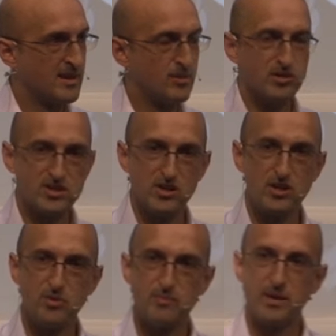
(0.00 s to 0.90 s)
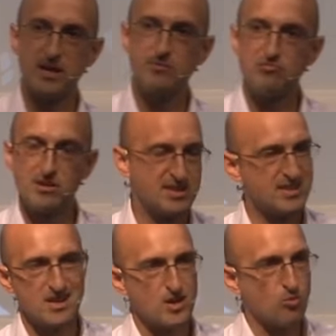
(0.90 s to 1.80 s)
It was only when Peter, this
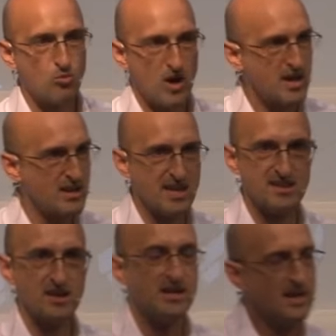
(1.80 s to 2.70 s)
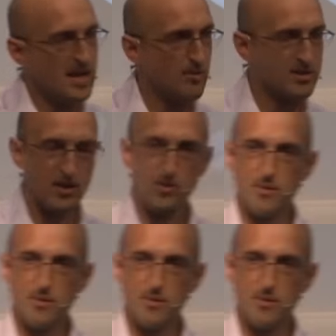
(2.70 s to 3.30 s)
is like one example, it was only